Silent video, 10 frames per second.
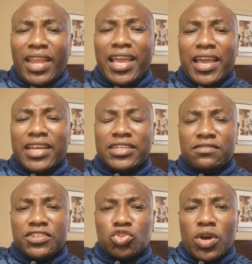uh,
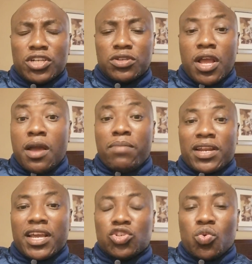individuals.
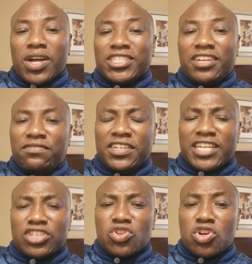But guess what? TV
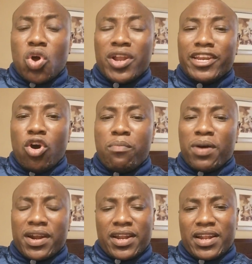does not only
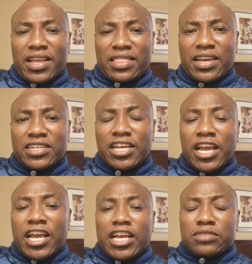operate like that.
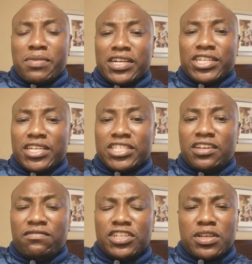As much as
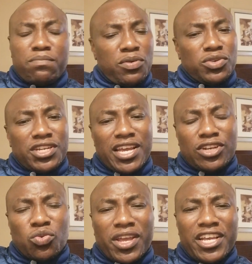TV is about
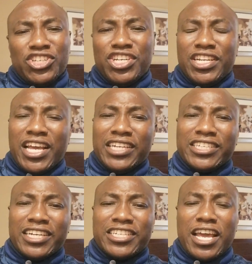education,
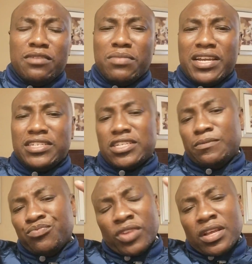entertainment,
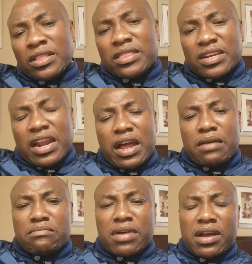
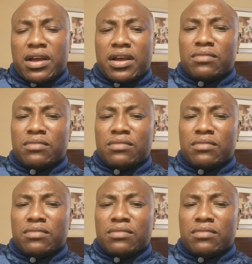drama,